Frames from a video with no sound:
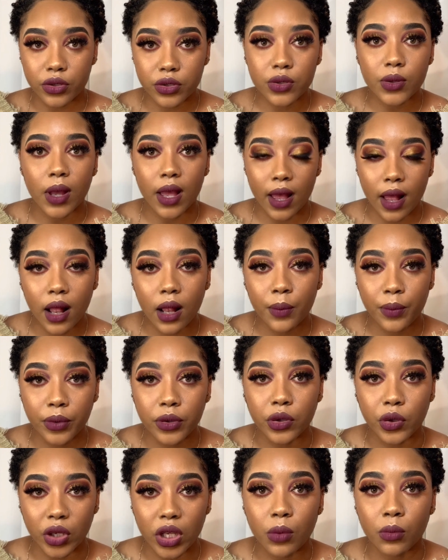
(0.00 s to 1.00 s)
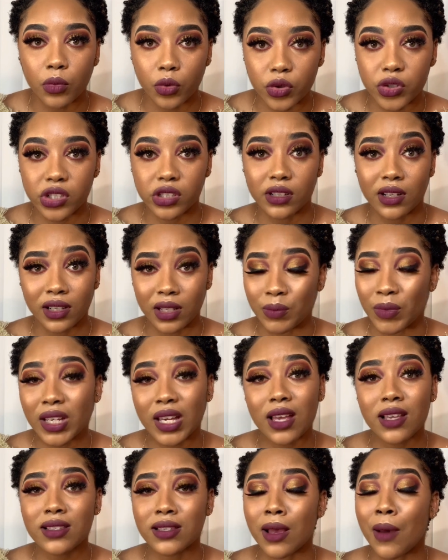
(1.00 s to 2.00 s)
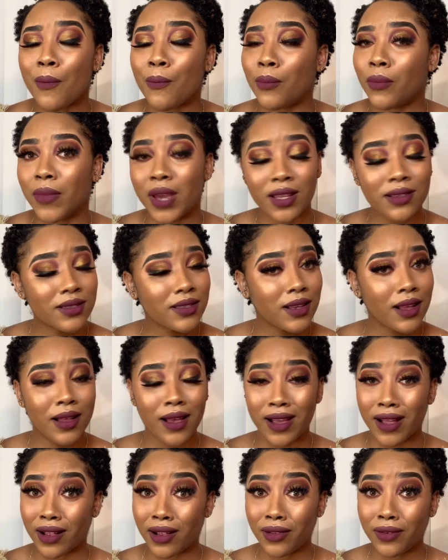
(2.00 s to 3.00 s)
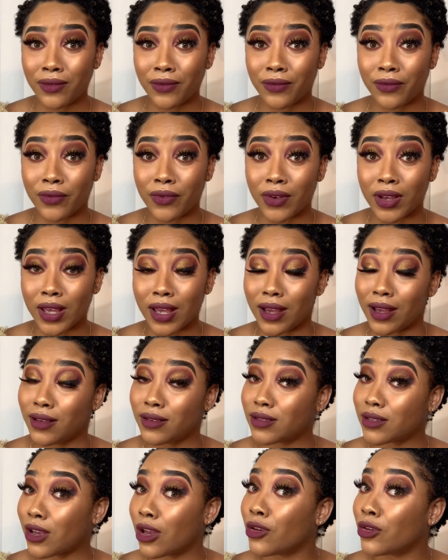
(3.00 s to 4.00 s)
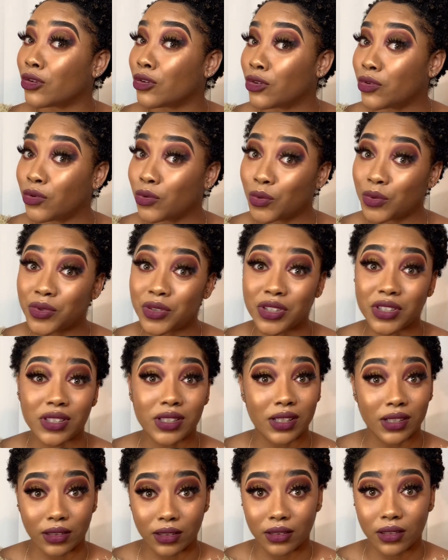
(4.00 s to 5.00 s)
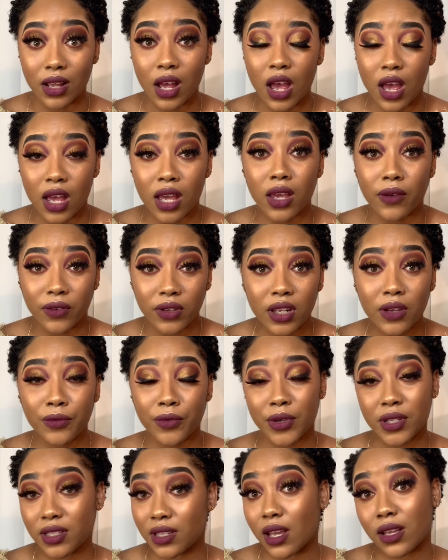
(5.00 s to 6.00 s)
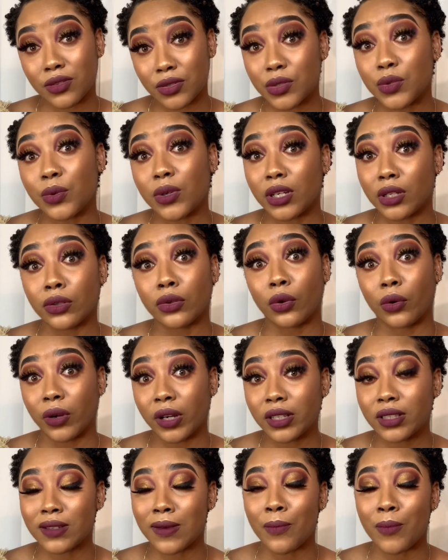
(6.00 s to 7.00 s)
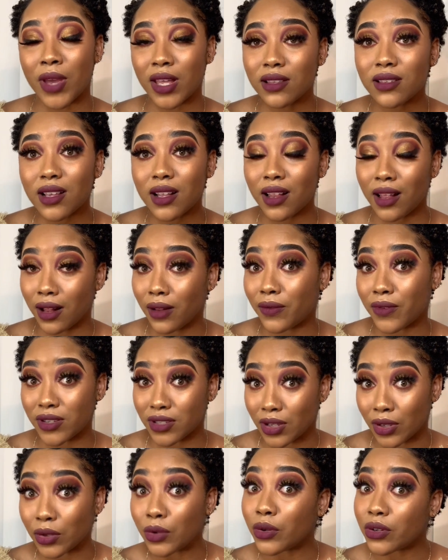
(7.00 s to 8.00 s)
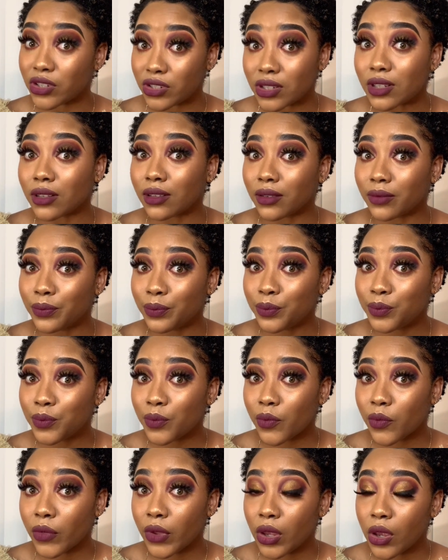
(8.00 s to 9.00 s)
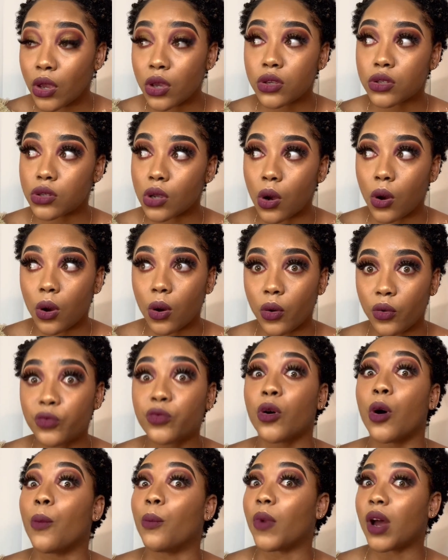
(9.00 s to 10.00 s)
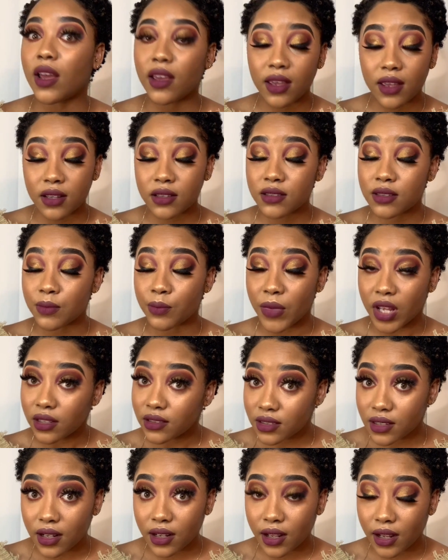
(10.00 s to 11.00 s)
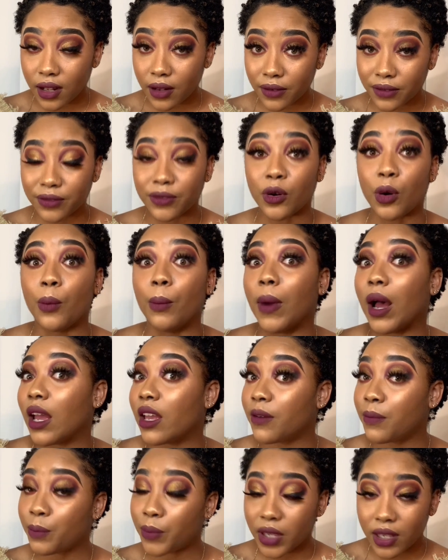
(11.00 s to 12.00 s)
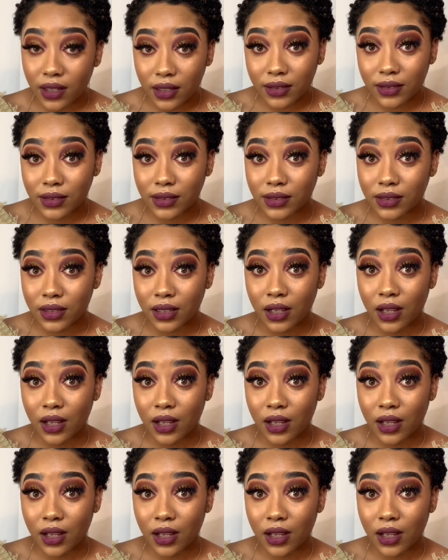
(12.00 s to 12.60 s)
to help you emotionally, because mental health is a huge deal. Even if we tend to ignore it, mental health is a huge deal. So for my mental health, for my peace,